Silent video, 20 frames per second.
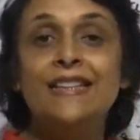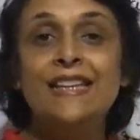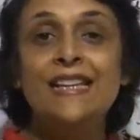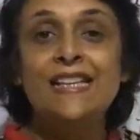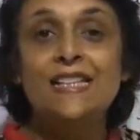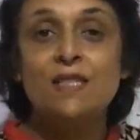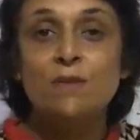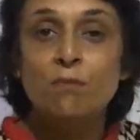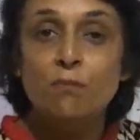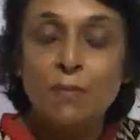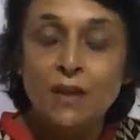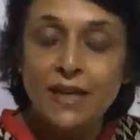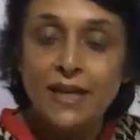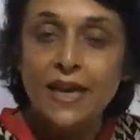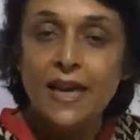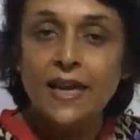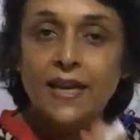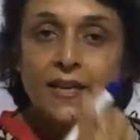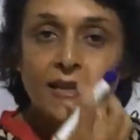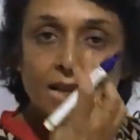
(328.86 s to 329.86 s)
these
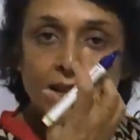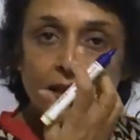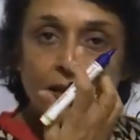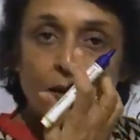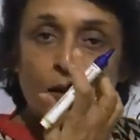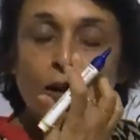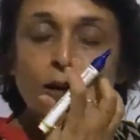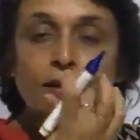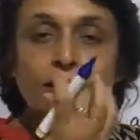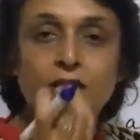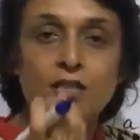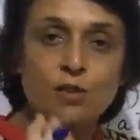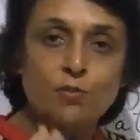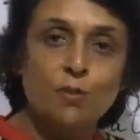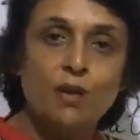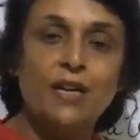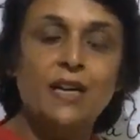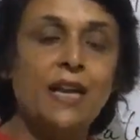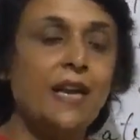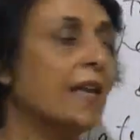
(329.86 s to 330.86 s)
material or this
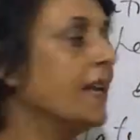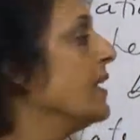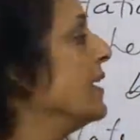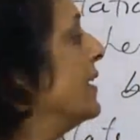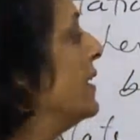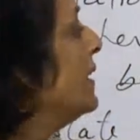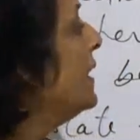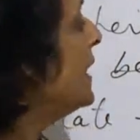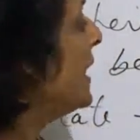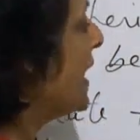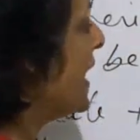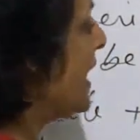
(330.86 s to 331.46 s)
material